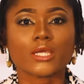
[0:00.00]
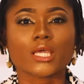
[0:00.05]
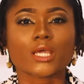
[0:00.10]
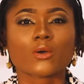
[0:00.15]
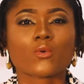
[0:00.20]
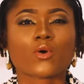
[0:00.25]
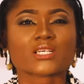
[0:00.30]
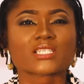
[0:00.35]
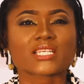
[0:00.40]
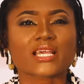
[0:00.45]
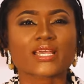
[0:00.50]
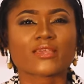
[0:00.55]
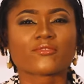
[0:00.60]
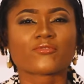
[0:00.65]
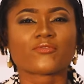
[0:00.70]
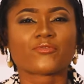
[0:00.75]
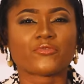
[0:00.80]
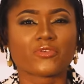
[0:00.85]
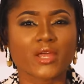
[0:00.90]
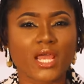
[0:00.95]
It was a
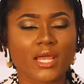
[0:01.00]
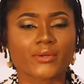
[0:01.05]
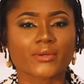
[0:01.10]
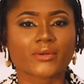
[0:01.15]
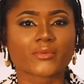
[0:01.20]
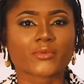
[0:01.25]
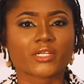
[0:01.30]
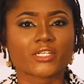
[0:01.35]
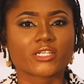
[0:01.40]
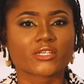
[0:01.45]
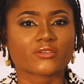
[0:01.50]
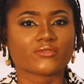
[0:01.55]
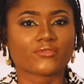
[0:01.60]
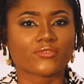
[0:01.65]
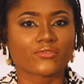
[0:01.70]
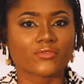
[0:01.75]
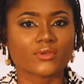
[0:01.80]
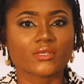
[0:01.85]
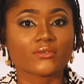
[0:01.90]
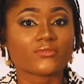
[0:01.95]
very rich
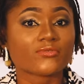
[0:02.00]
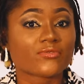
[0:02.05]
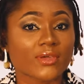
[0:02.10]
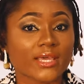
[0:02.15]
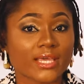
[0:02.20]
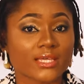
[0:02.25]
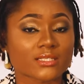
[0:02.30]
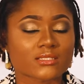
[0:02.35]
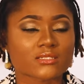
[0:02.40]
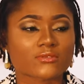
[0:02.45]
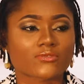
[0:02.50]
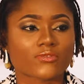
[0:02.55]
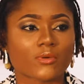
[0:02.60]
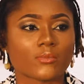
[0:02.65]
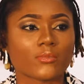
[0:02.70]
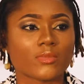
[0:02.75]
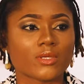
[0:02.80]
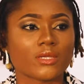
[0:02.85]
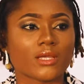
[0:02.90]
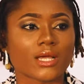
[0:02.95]
event for
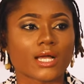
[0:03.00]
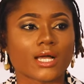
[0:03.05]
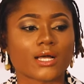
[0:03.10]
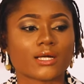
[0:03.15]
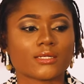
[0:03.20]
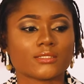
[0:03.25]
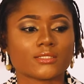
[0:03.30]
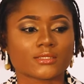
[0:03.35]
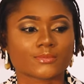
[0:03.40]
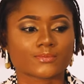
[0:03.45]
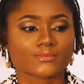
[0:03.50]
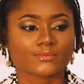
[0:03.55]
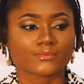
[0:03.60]
me, and